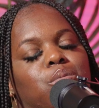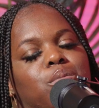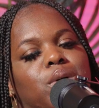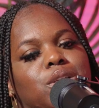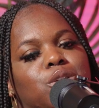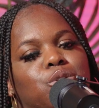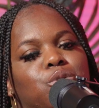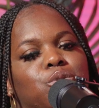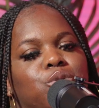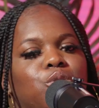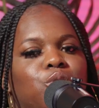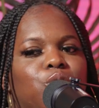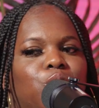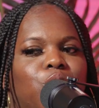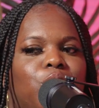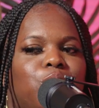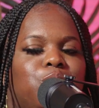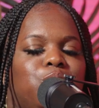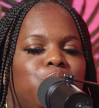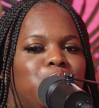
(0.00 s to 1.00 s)
But
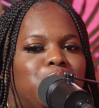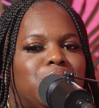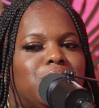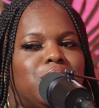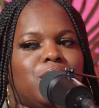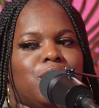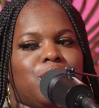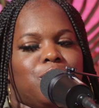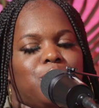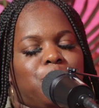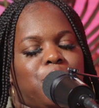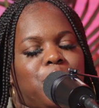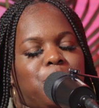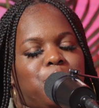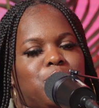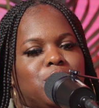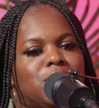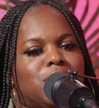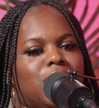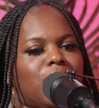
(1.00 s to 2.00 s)

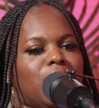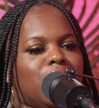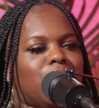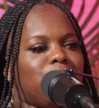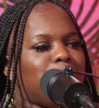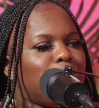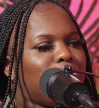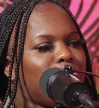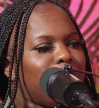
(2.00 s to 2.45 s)
people say give me